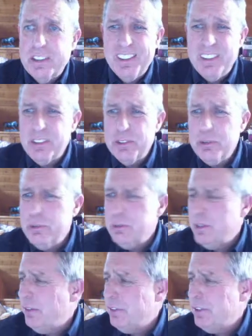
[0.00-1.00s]
it'll do
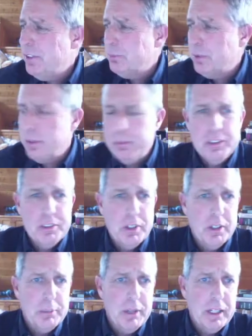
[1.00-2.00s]
everything pretty much
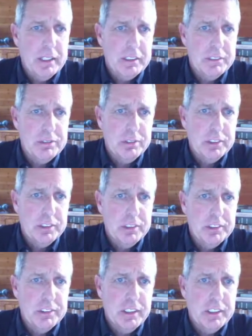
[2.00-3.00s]
automatically for
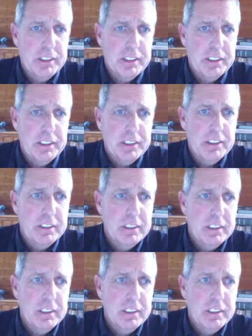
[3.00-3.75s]
you, I think.